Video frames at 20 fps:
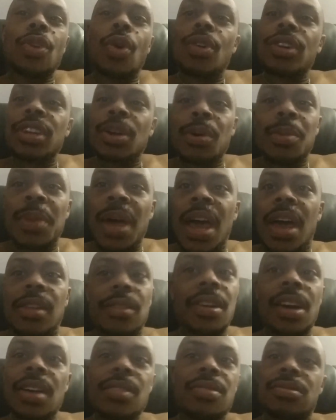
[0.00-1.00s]
an ordinary
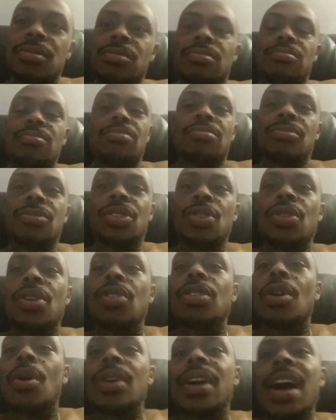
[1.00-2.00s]
man, okay? You
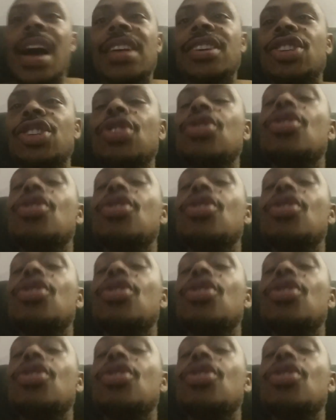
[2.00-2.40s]
don't know, guys,